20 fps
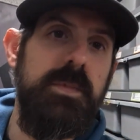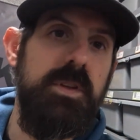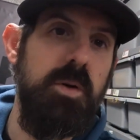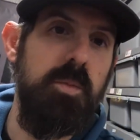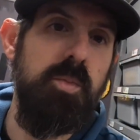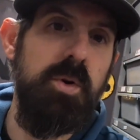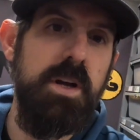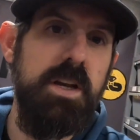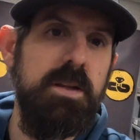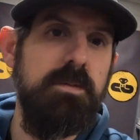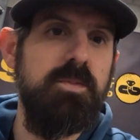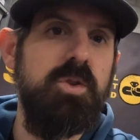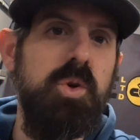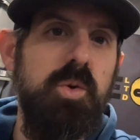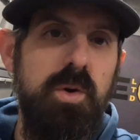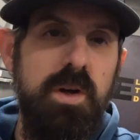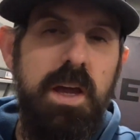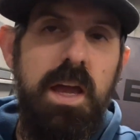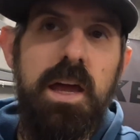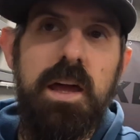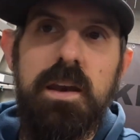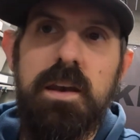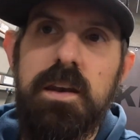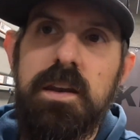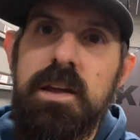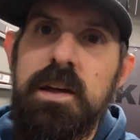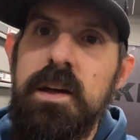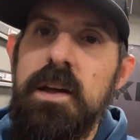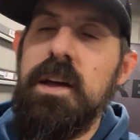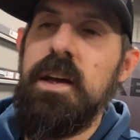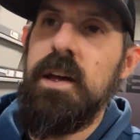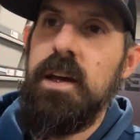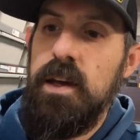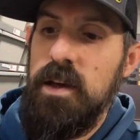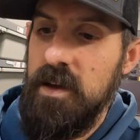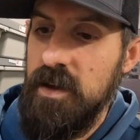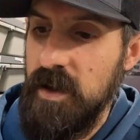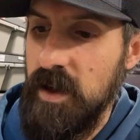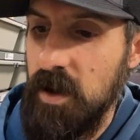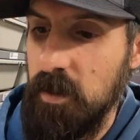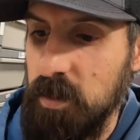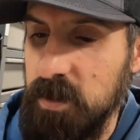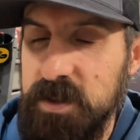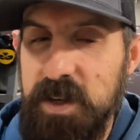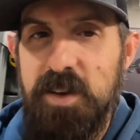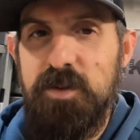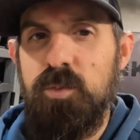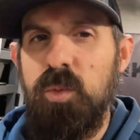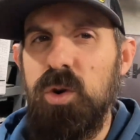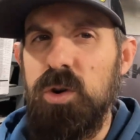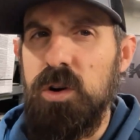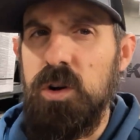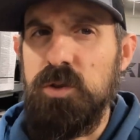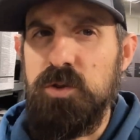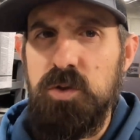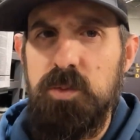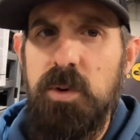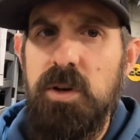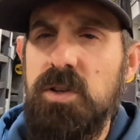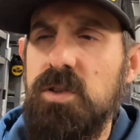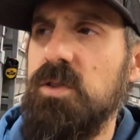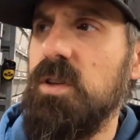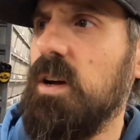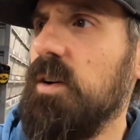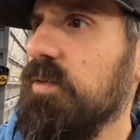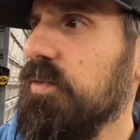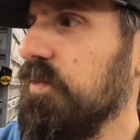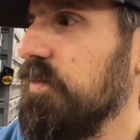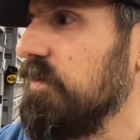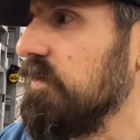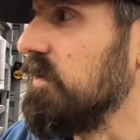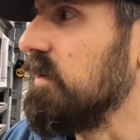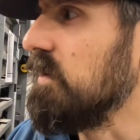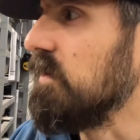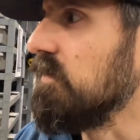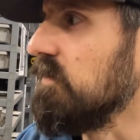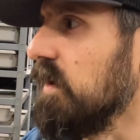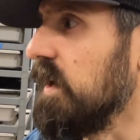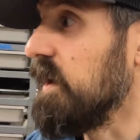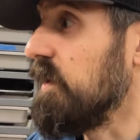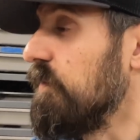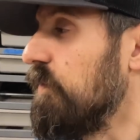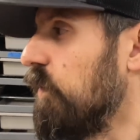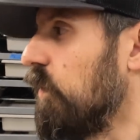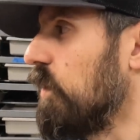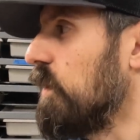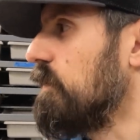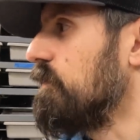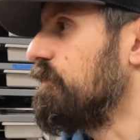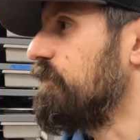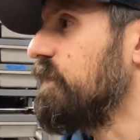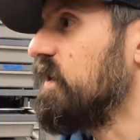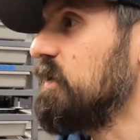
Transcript: to breed him to again, because I have more Ultraman stuff ready for him,